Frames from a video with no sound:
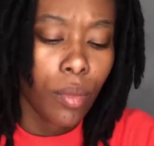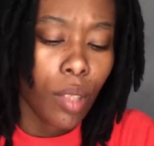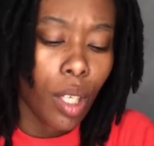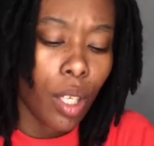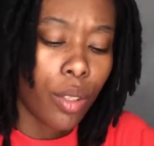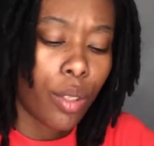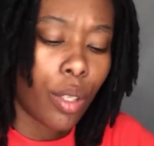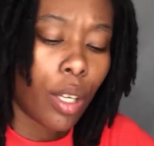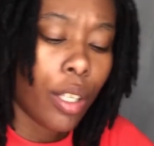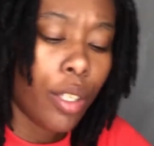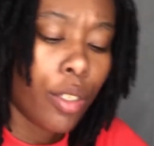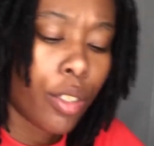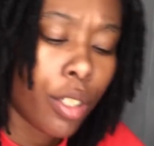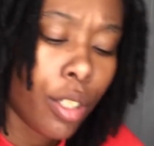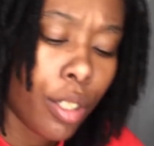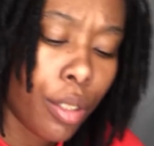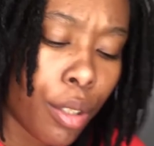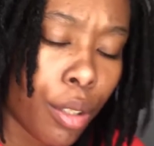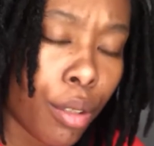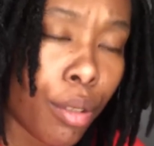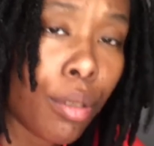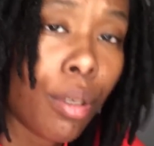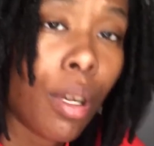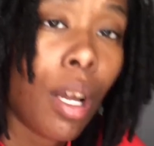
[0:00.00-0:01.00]
So I usually
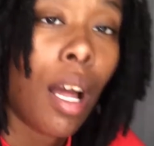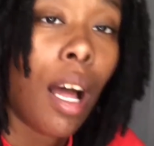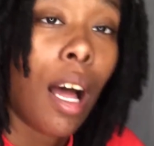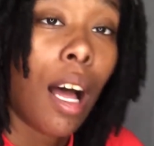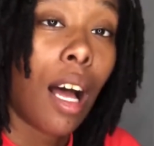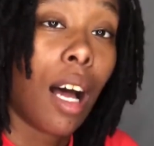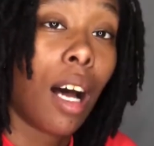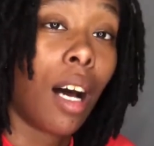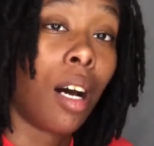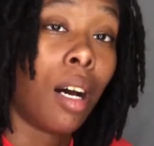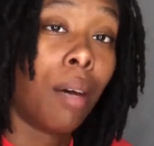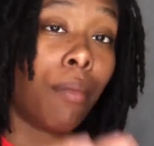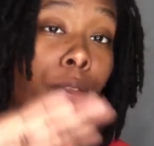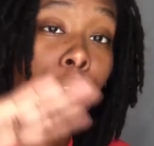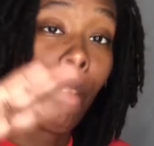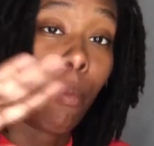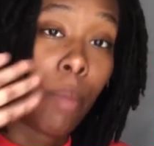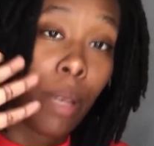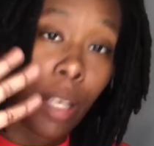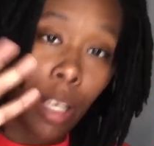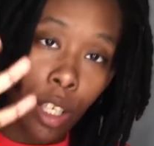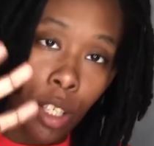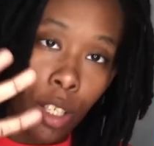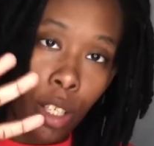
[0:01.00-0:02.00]
do, for
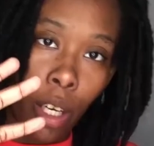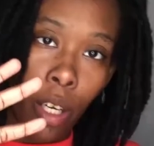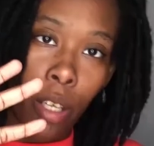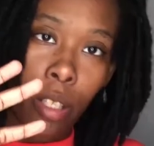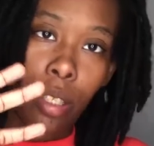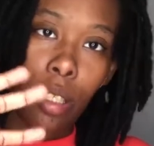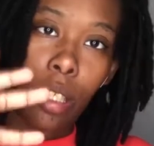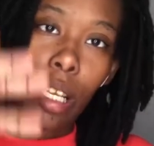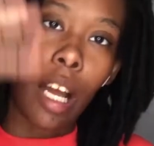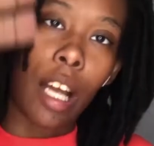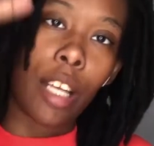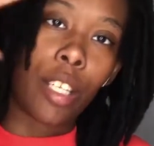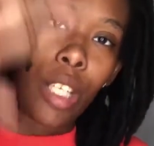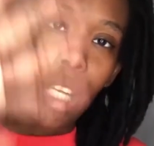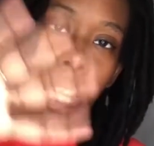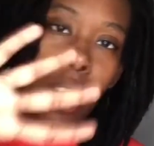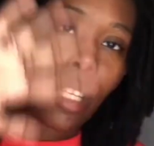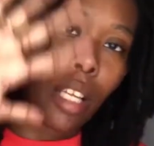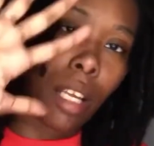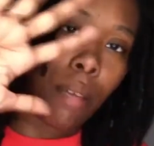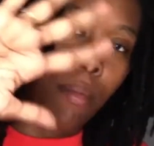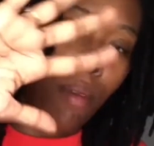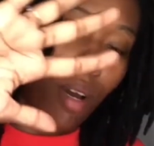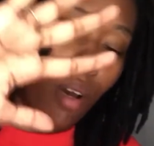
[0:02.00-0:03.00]
bigger shirts, I try to
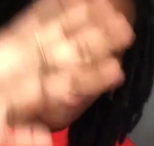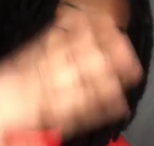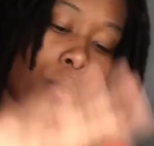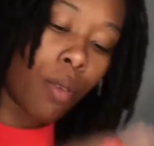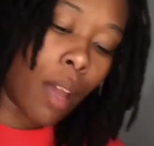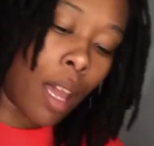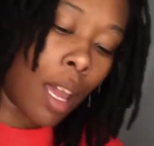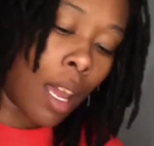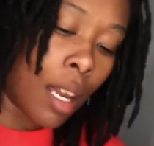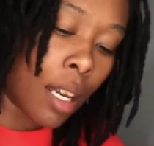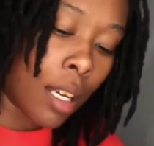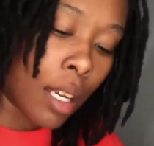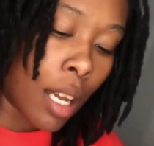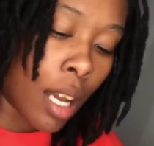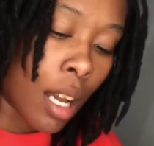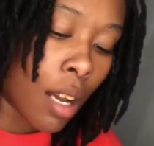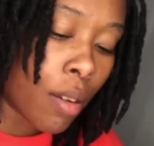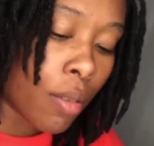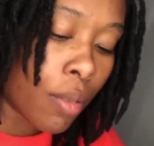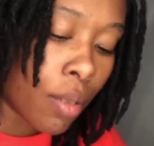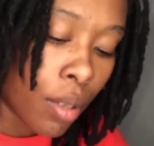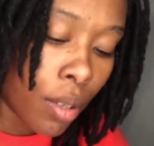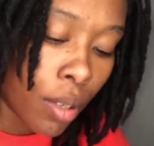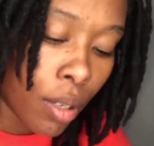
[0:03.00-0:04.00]
lay my whole hand
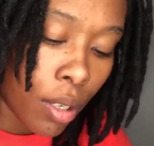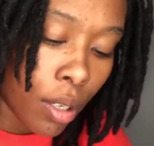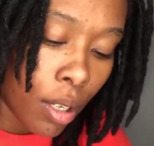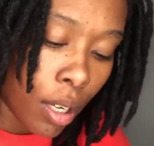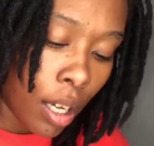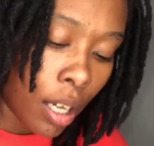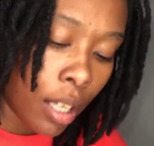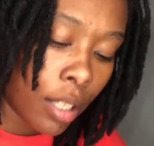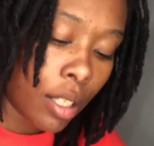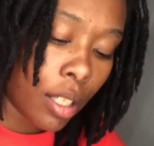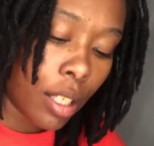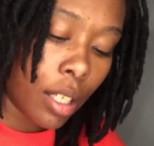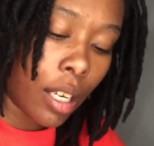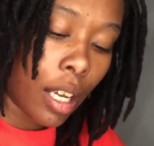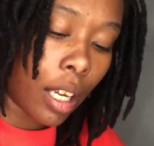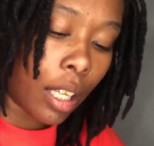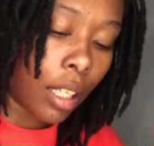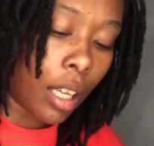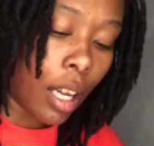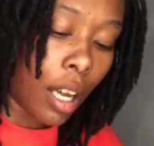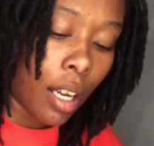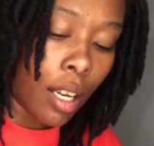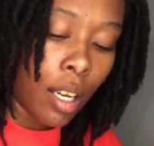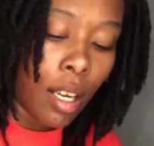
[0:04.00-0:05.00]
down under the
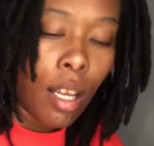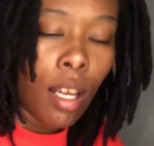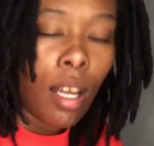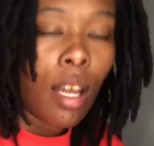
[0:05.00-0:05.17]
neckline.